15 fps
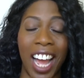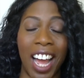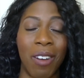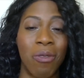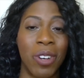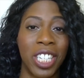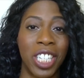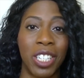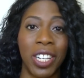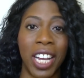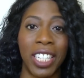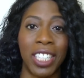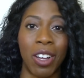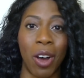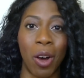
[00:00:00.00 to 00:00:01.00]
I wish you
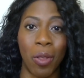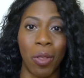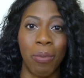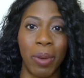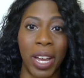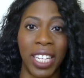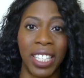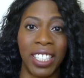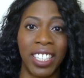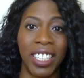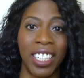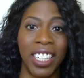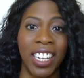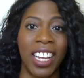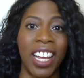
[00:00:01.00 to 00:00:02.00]
guys all the best.
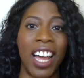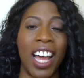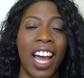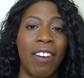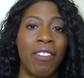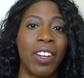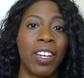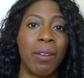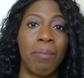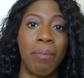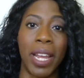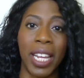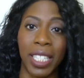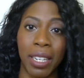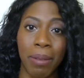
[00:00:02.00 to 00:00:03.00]
Have an
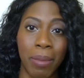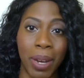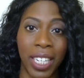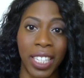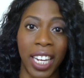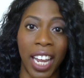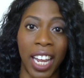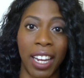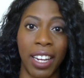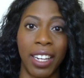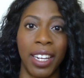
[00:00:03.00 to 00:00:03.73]
amazing Monday.